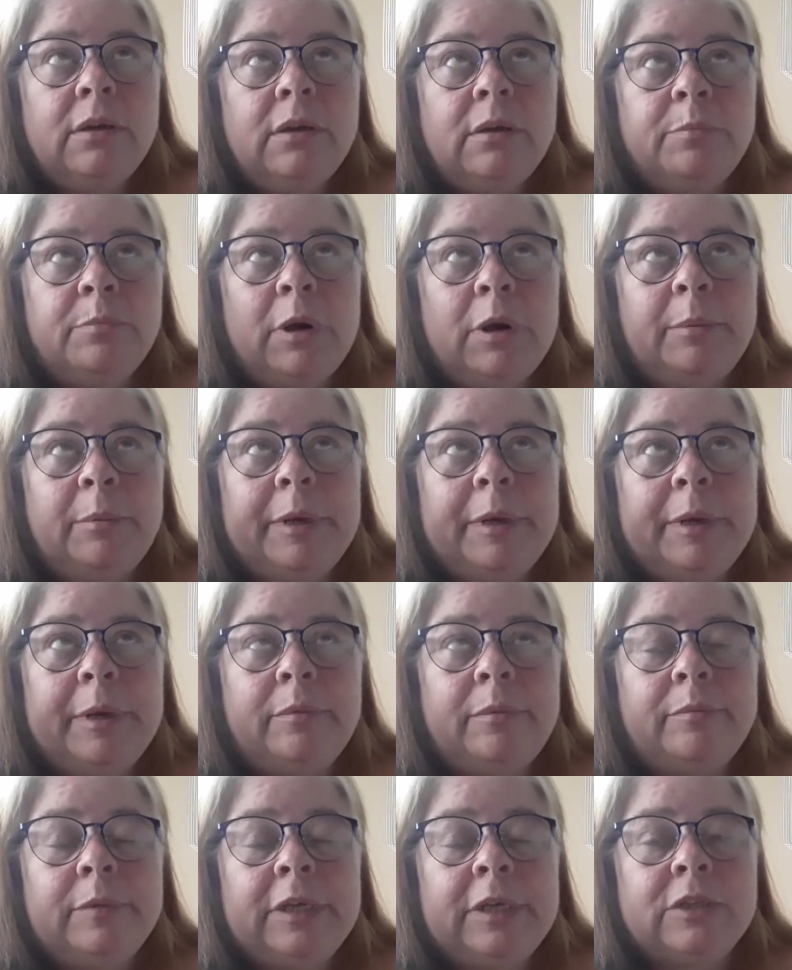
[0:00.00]

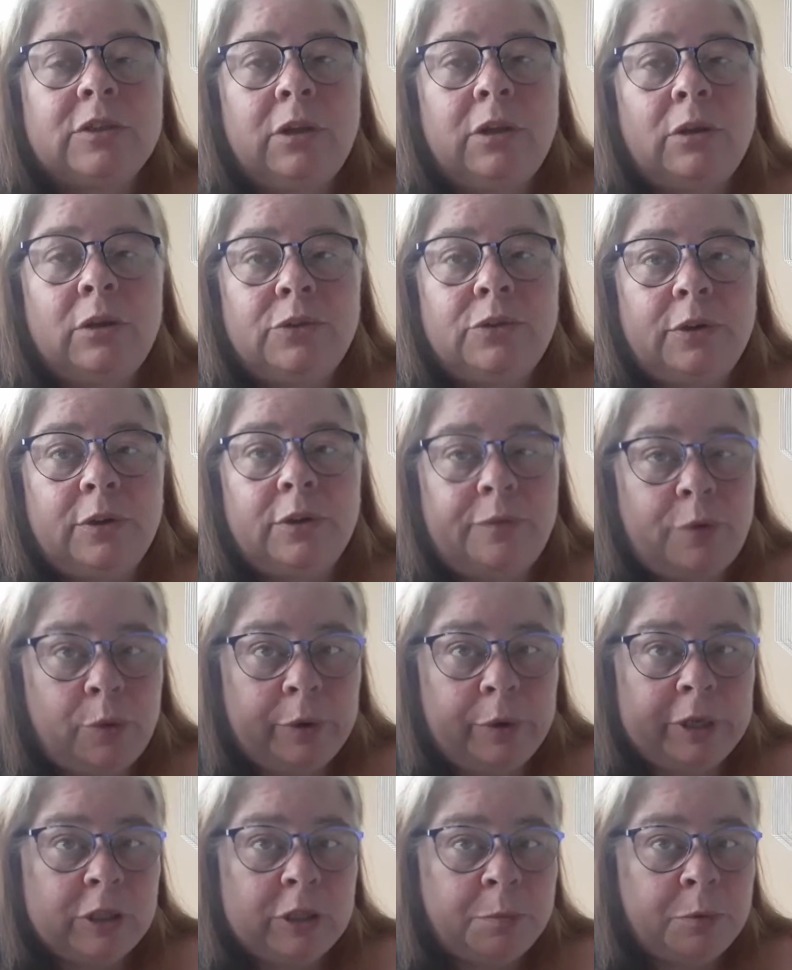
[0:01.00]
Probably it's closer to the
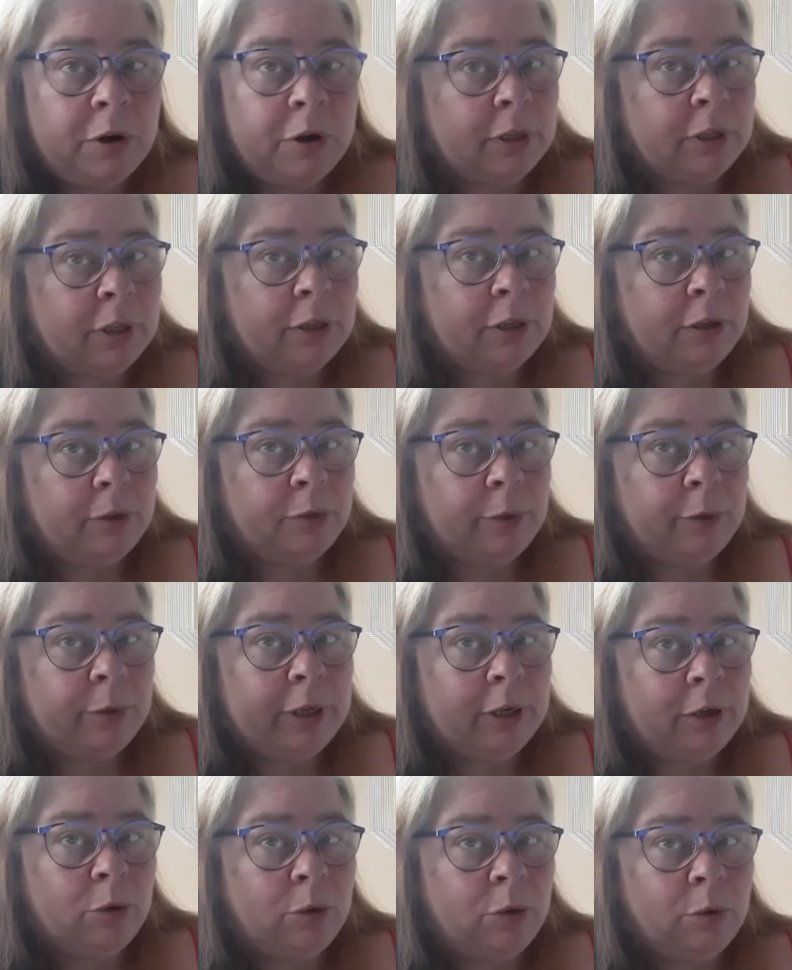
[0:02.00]
4-inch mark than the 3
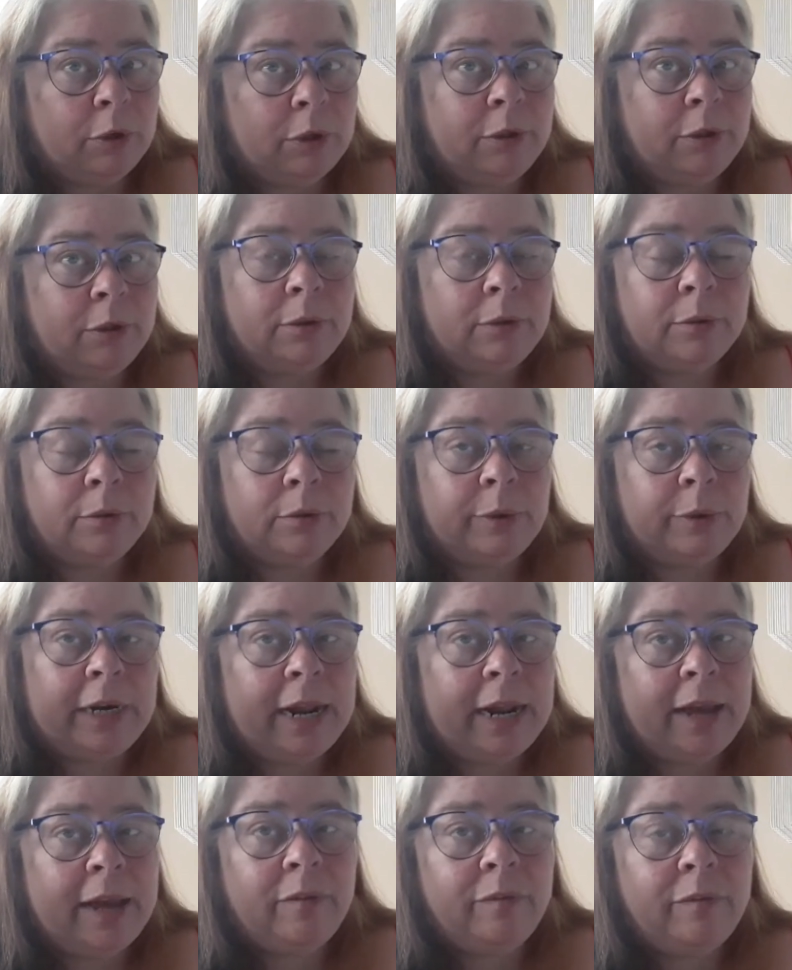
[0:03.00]
1/4 or
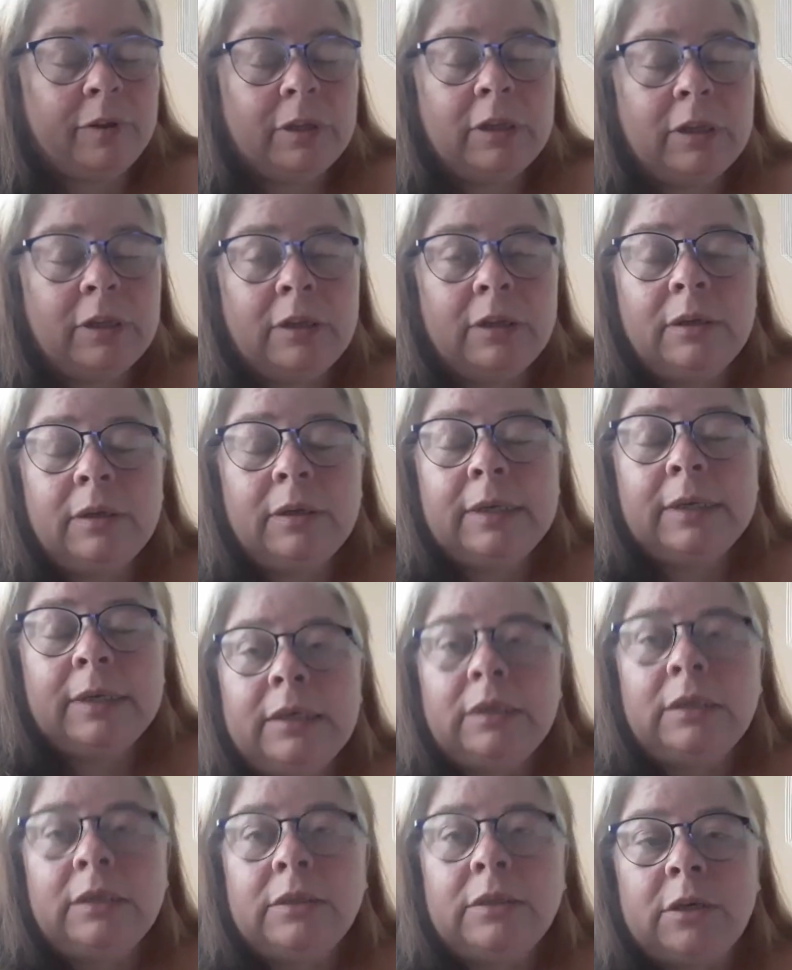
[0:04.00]
3.5.
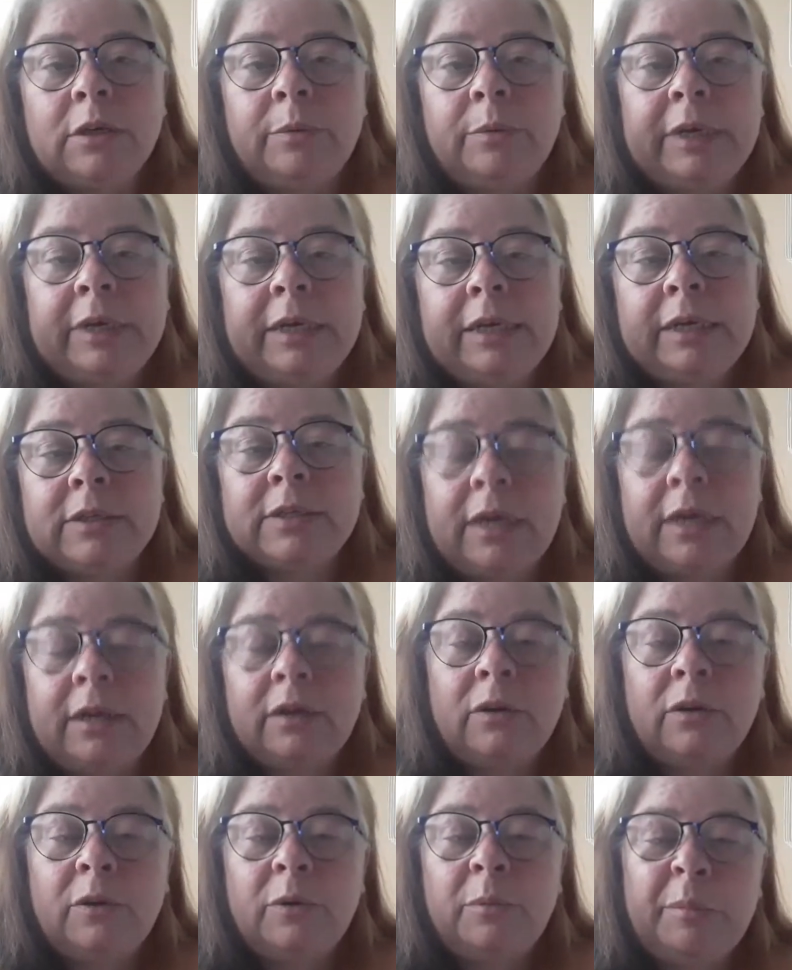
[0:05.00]
So it is
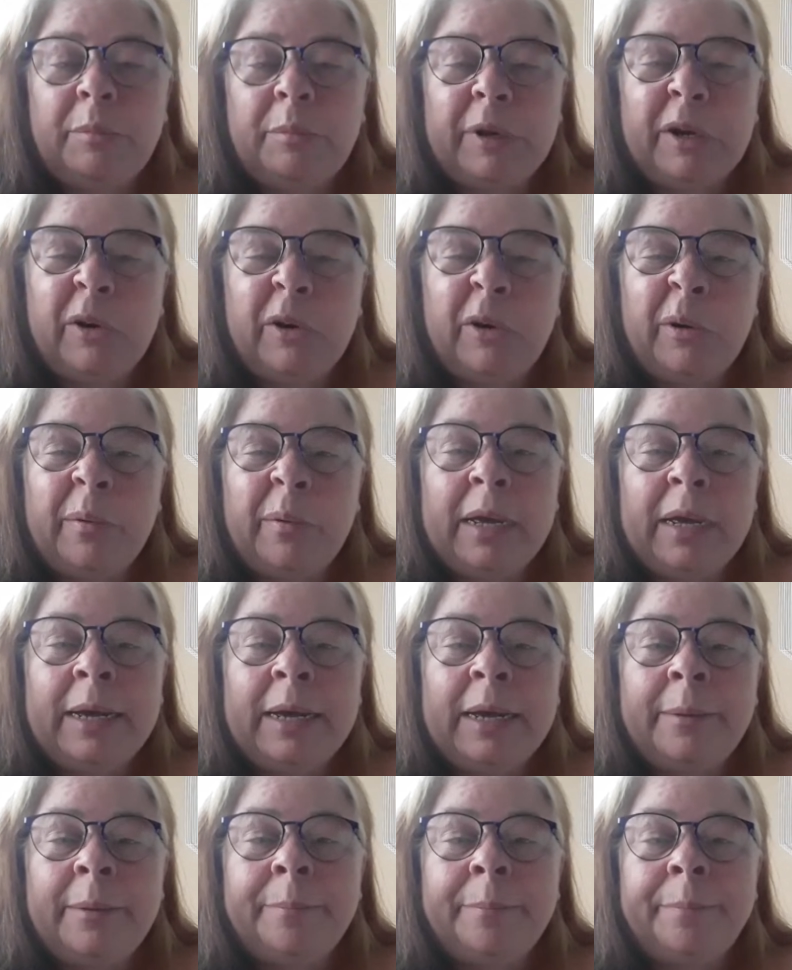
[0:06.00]
getting a little bit bigger.
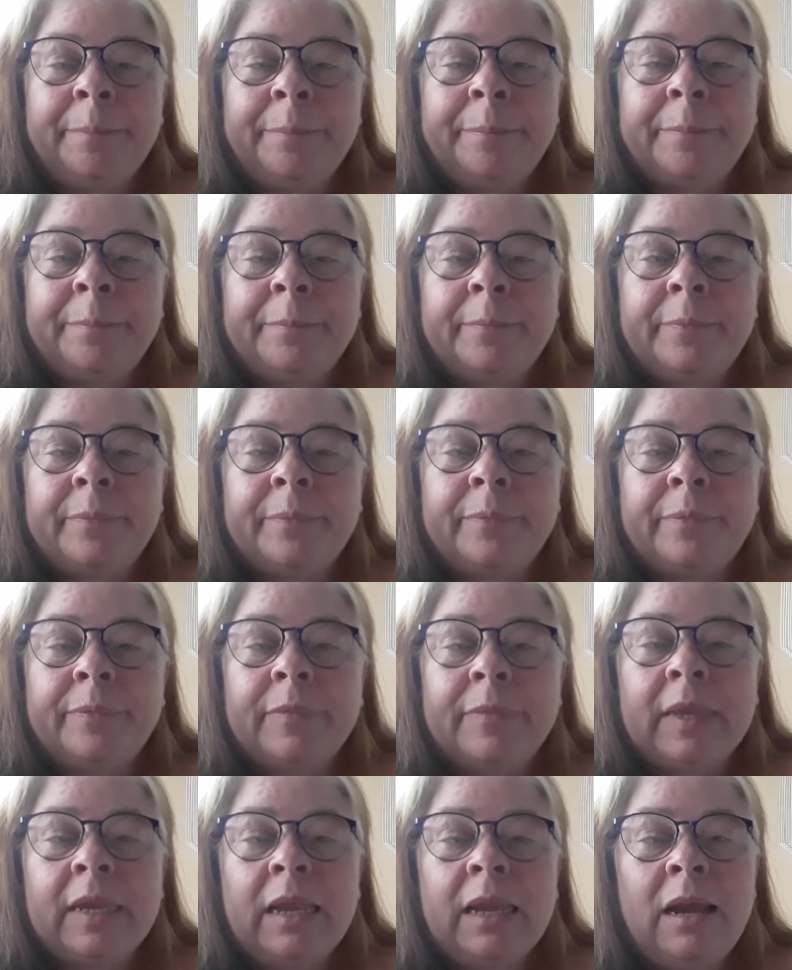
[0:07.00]

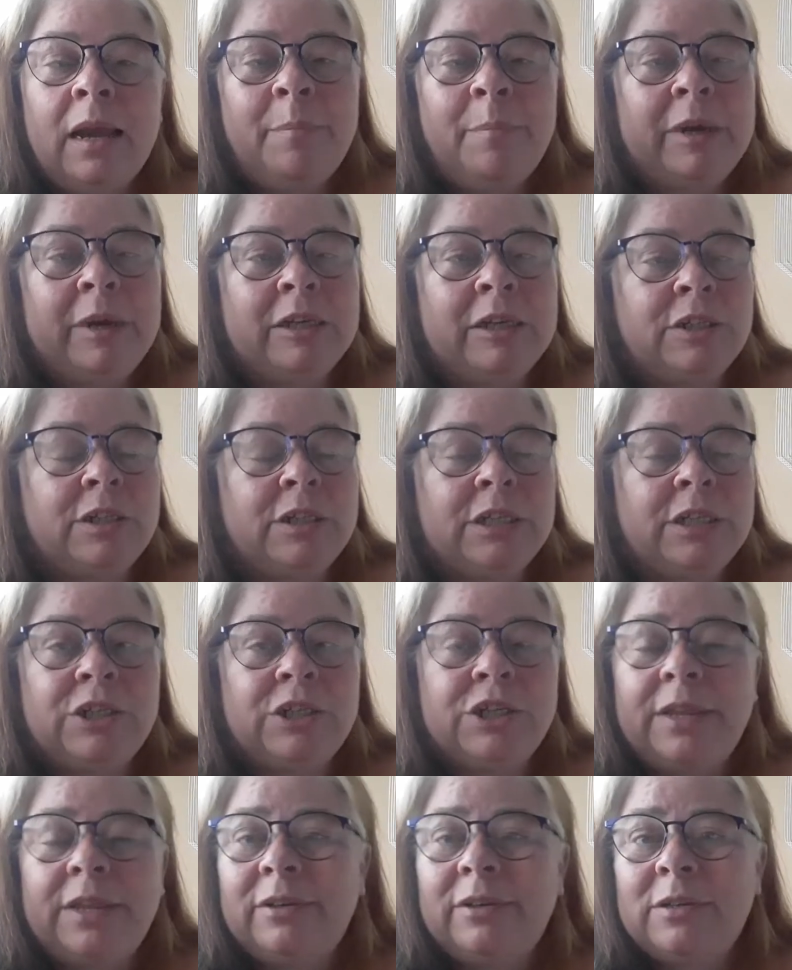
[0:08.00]
I bet you,
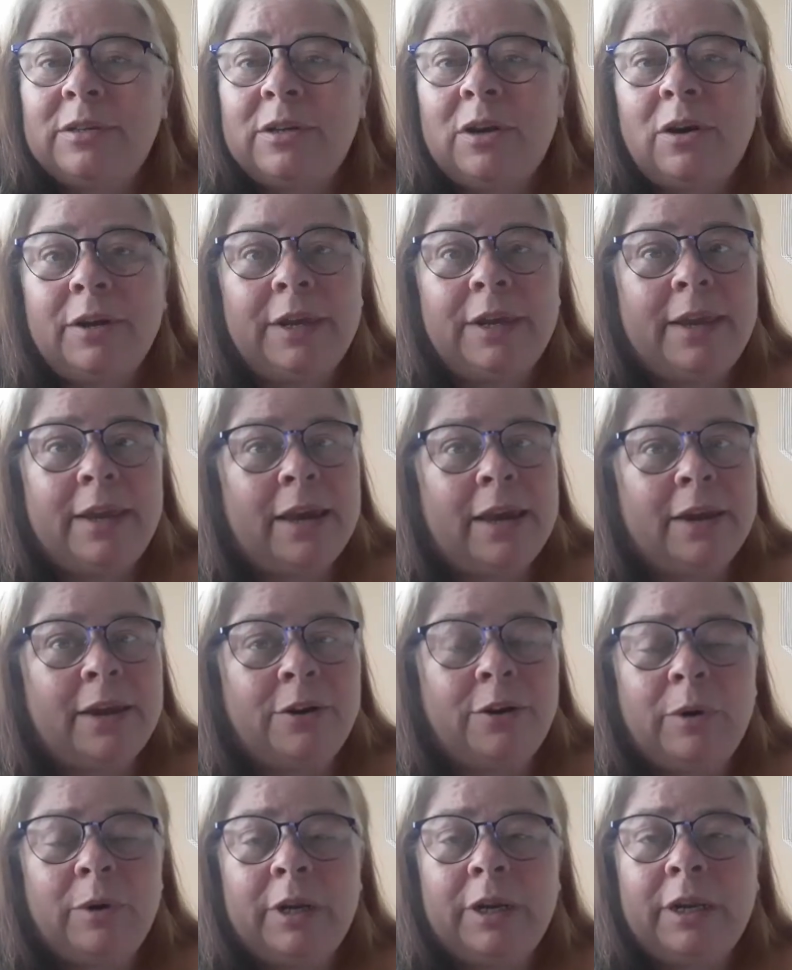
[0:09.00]
TJ, that's all you can
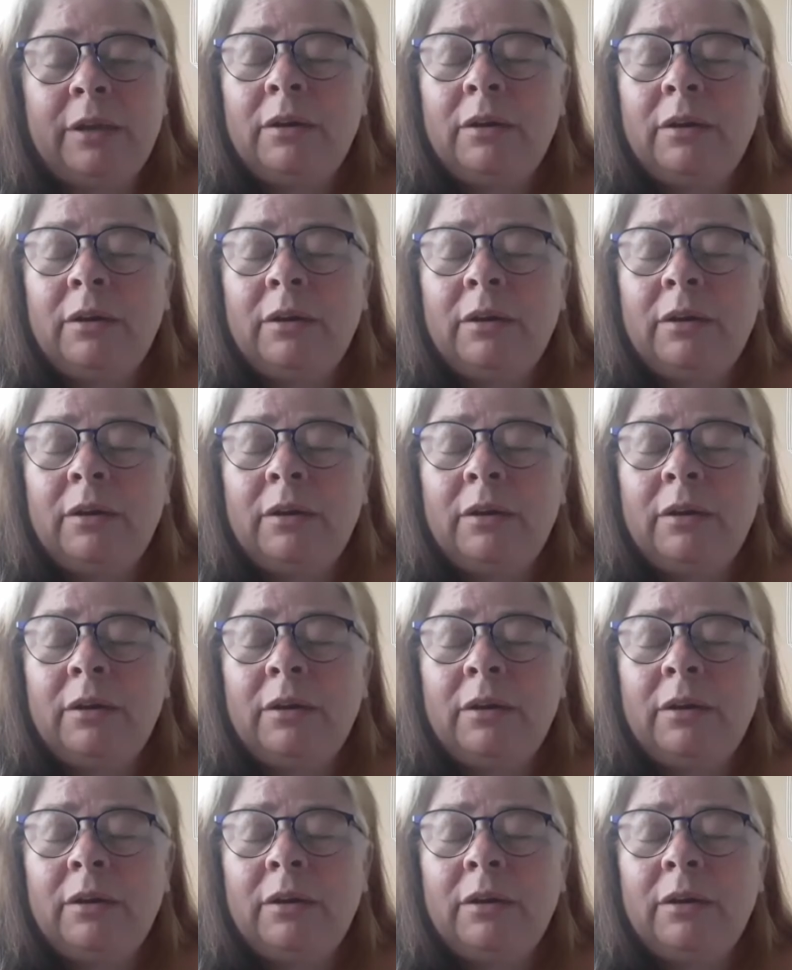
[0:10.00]
do, honey.